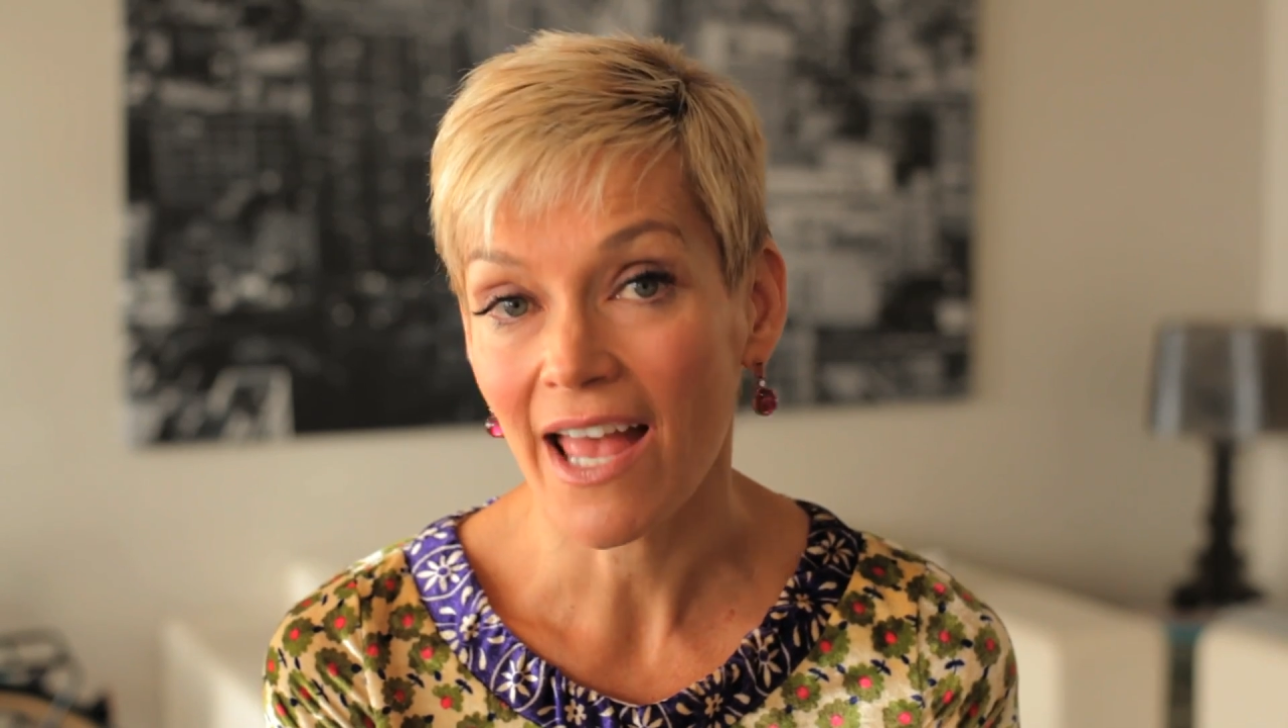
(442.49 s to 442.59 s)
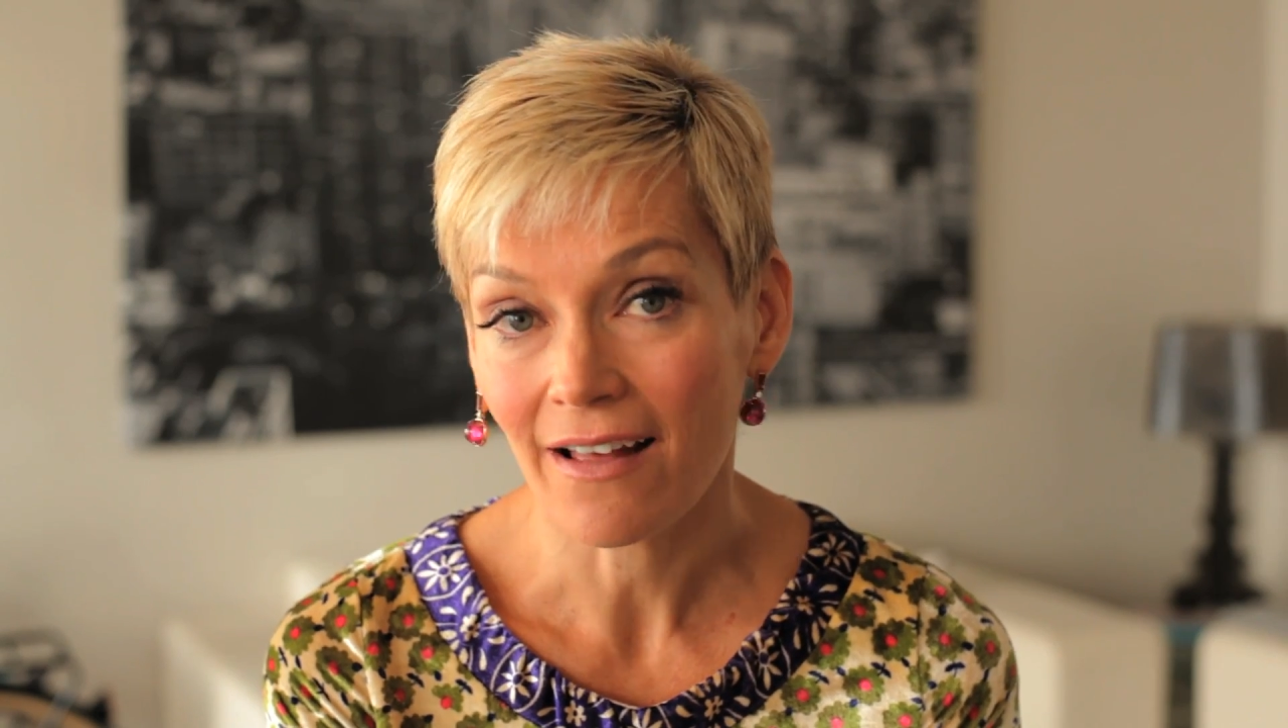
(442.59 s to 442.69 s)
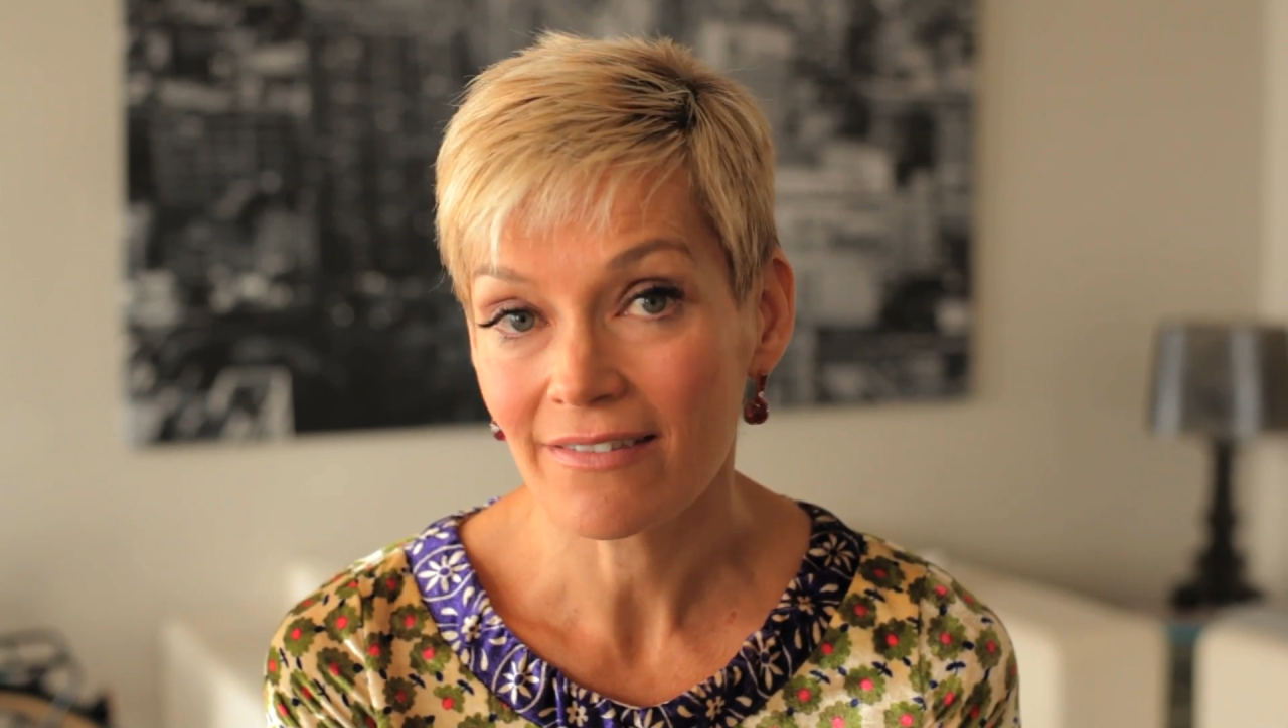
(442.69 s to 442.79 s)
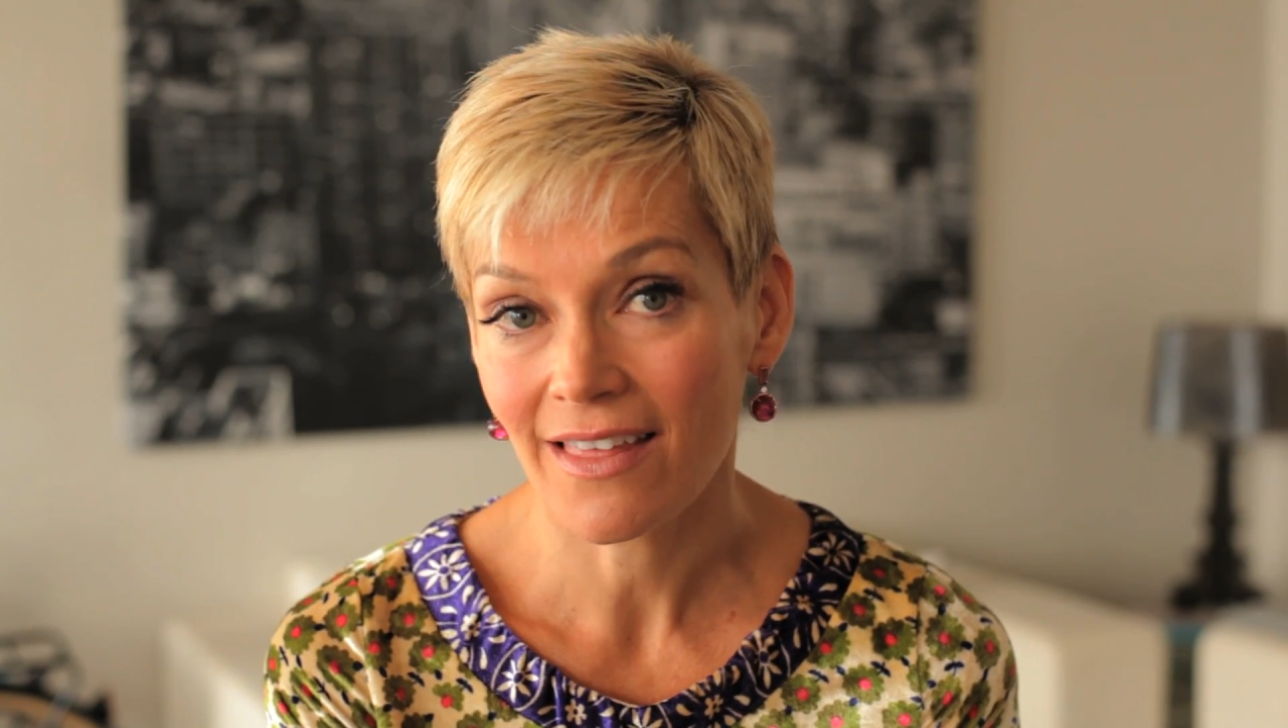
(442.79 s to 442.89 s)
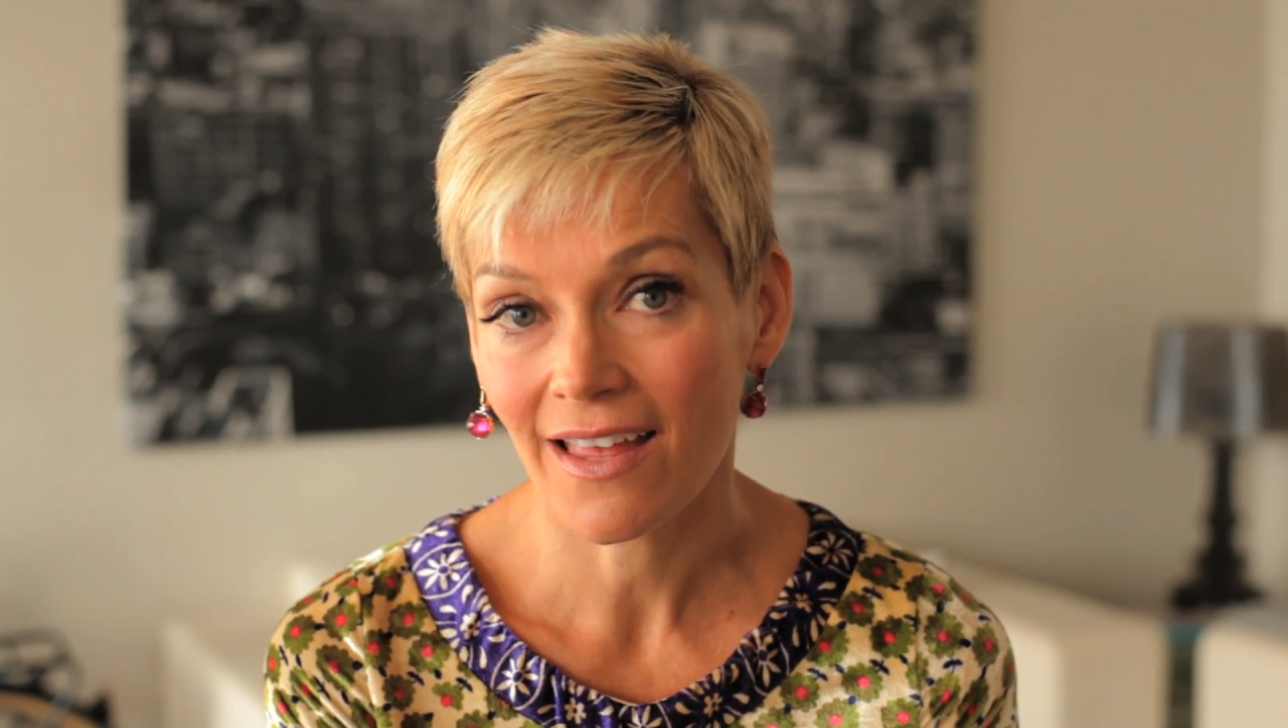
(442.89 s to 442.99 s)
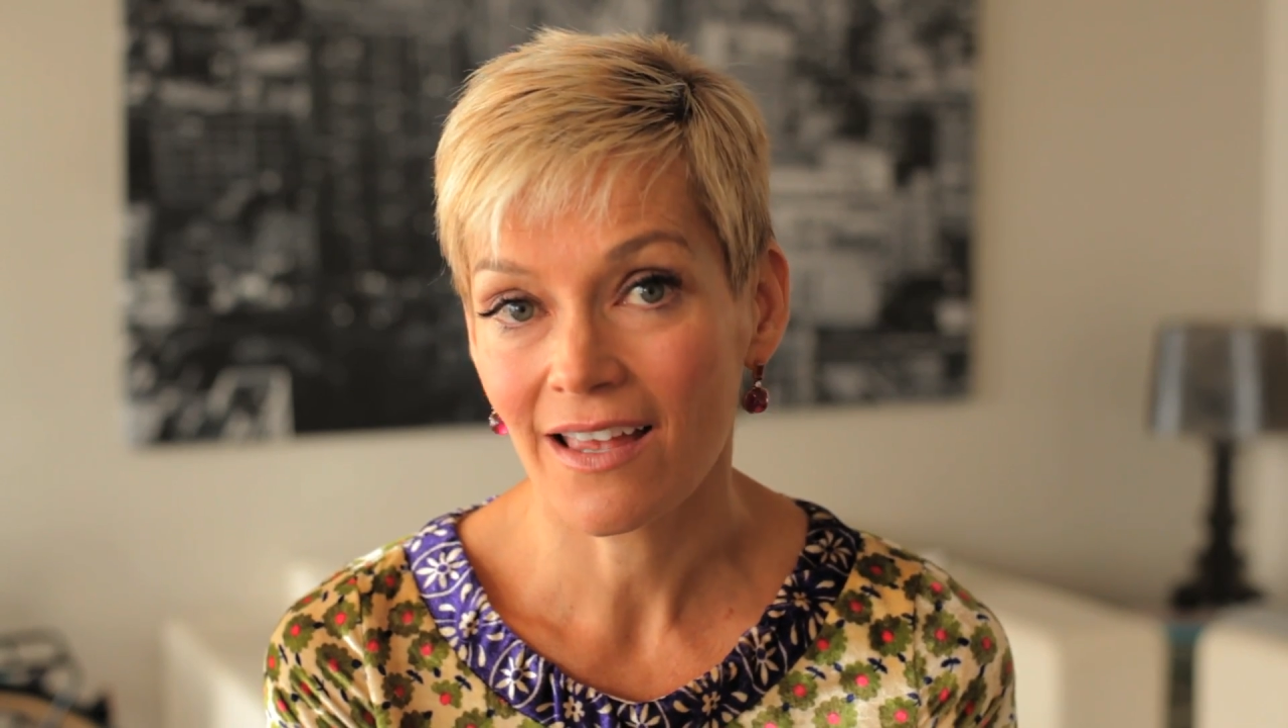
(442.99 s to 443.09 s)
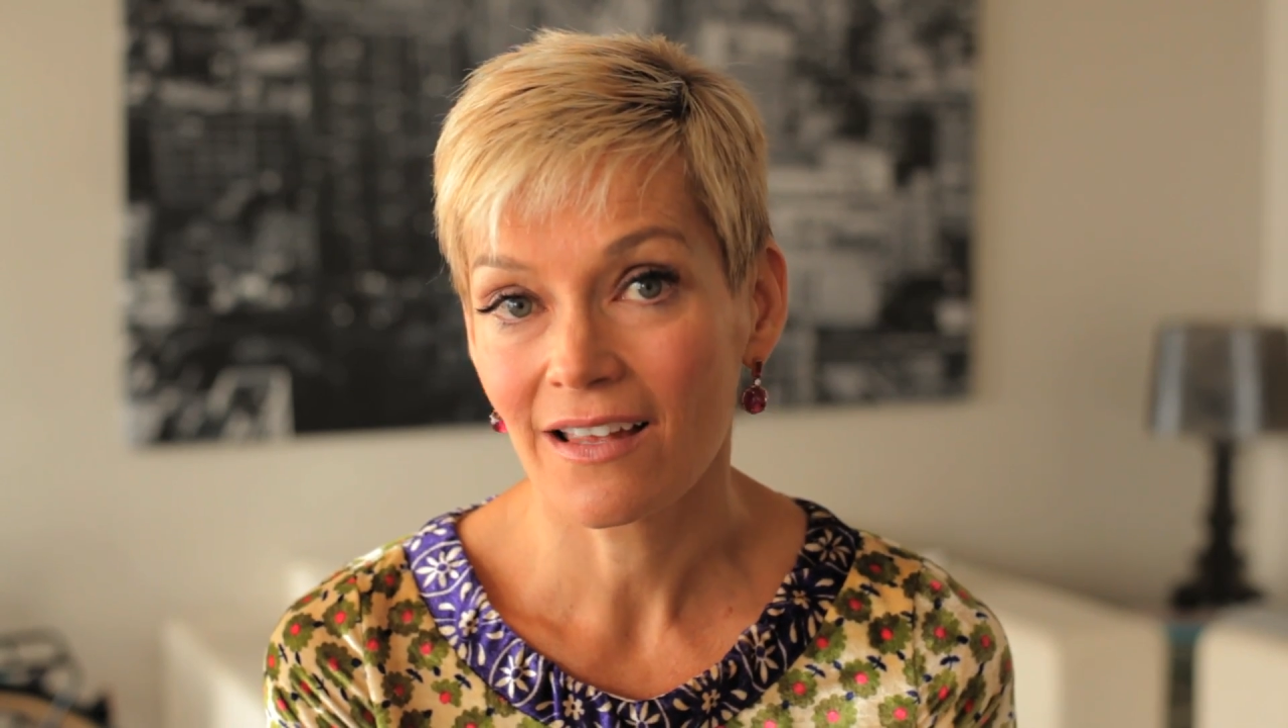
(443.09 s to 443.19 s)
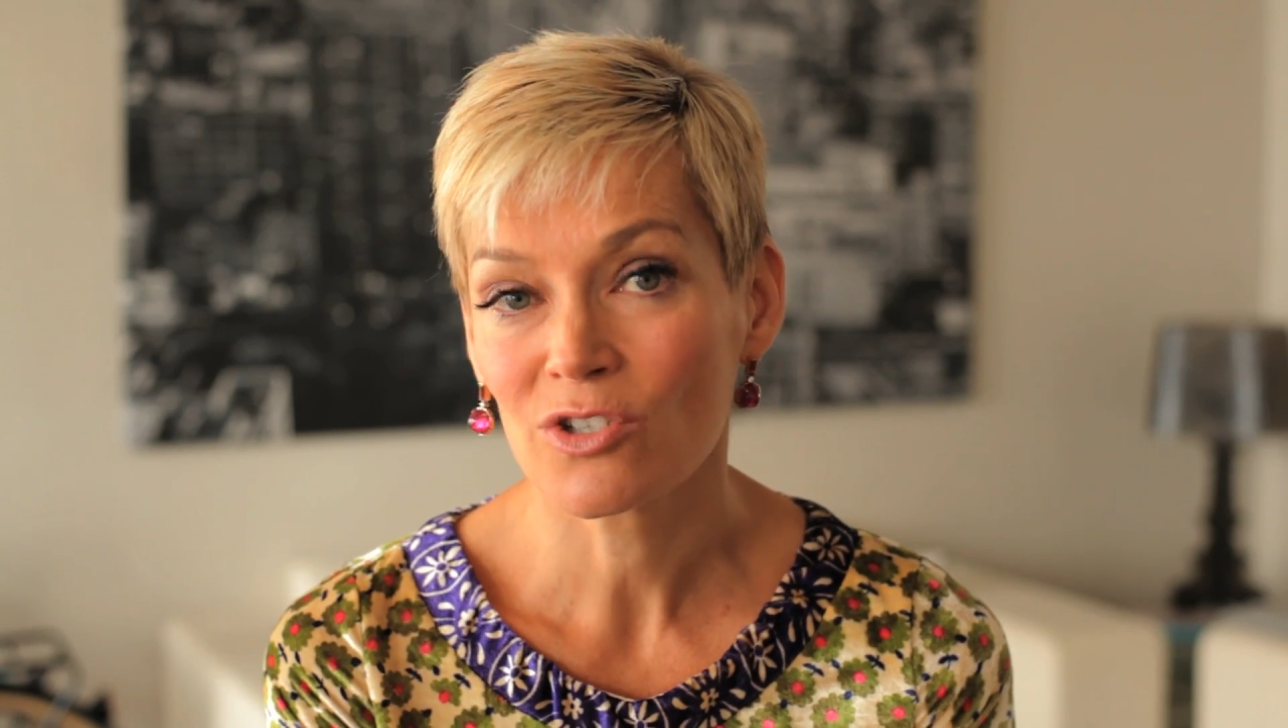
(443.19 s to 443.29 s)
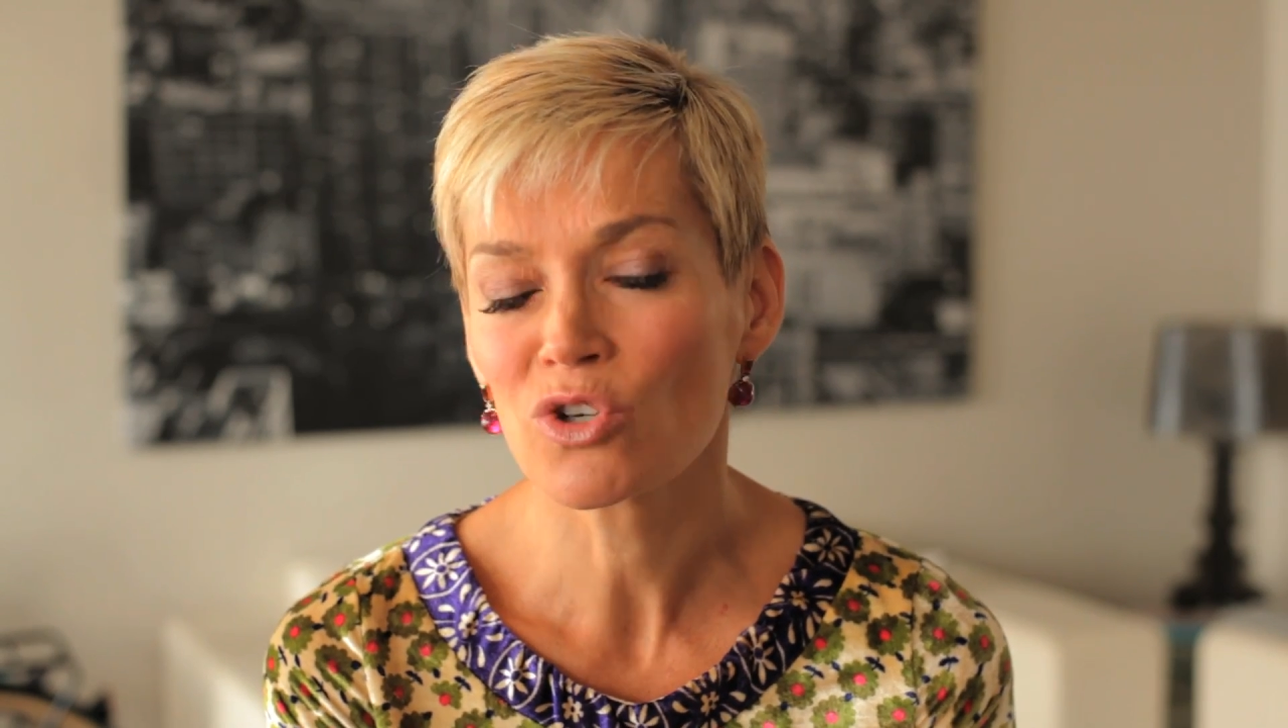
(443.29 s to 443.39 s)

out there.